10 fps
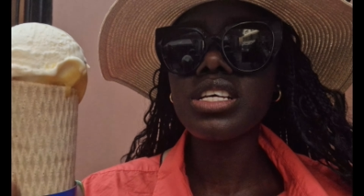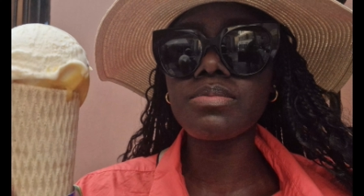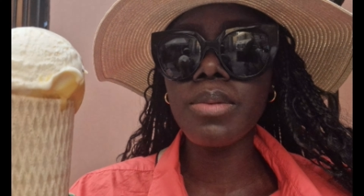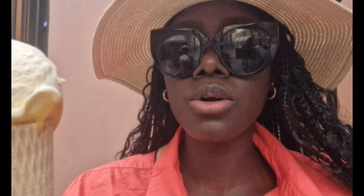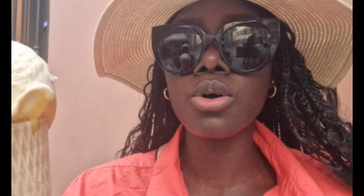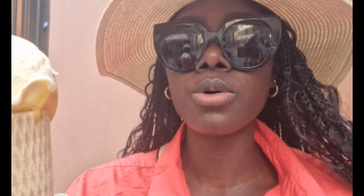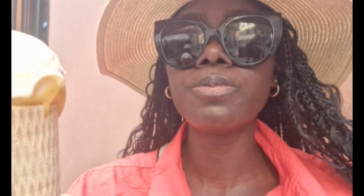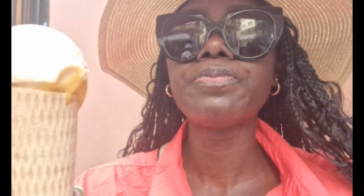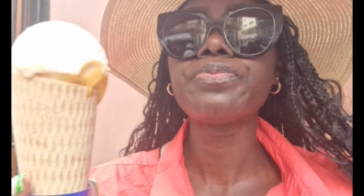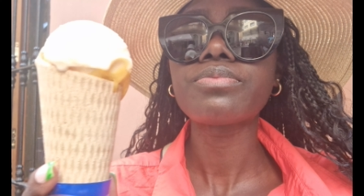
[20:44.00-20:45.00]
is mango,
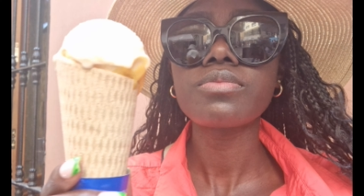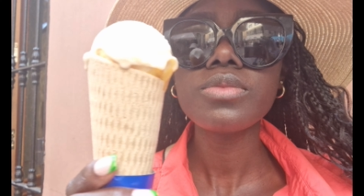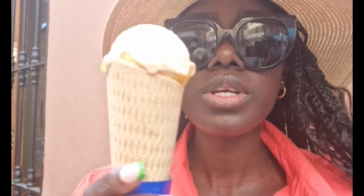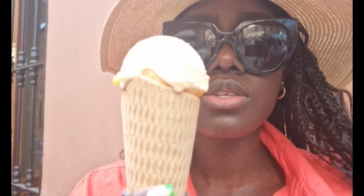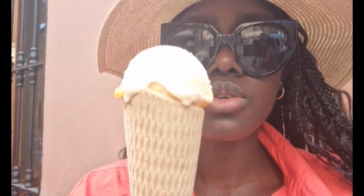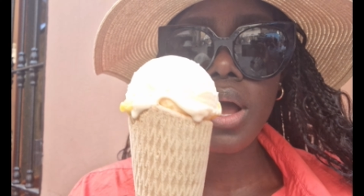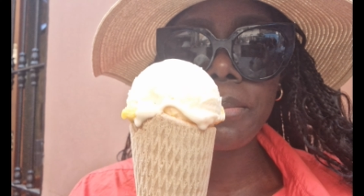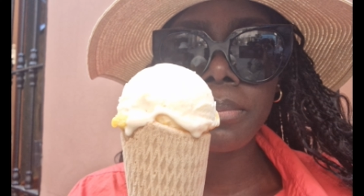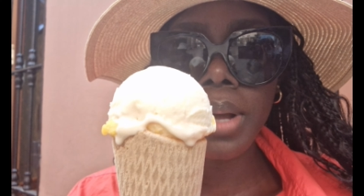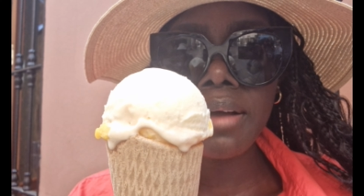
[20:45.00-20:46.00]
so
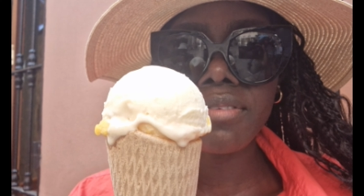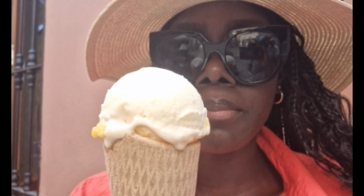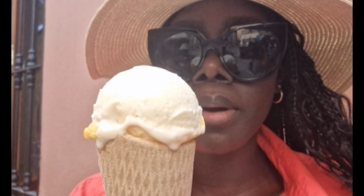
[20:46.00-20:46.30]
I'm having